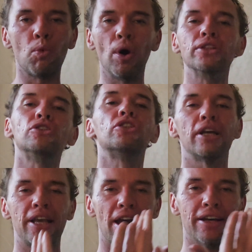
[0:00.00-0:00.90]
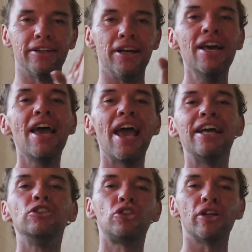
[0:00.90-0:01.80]
once again,
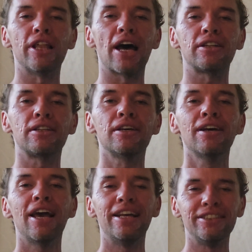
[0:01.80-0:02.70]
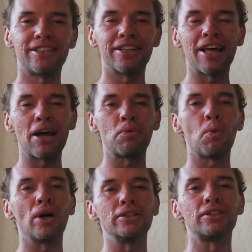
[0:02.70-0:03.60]
into that
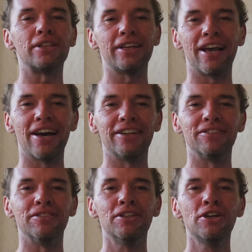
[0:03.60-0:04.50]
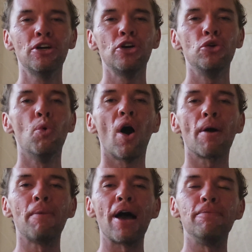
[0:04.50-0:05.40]
once again. You are
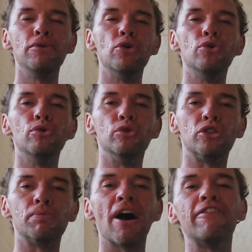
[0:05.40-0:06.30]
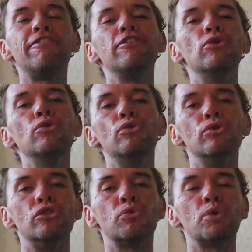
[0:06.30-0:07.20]
my muse, my
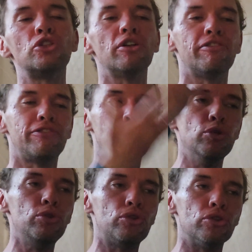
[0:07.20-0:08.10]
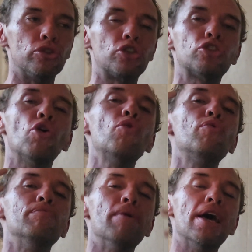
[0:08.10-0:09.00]
fuse, which infuses so
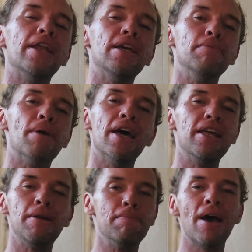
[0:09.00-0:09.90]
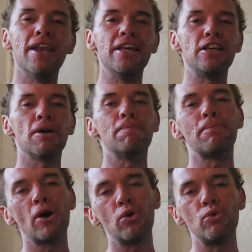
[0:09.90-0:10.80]
many, many, many
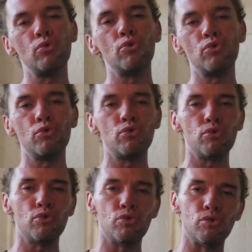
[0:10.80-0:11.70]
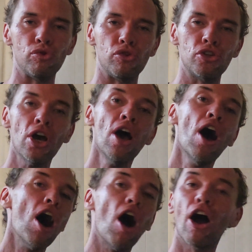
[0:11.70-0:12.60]
composed
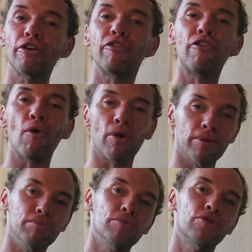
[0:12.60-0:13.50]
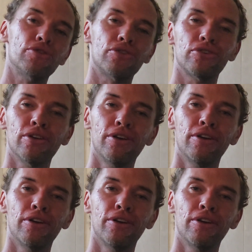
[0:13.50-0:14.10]
art forms.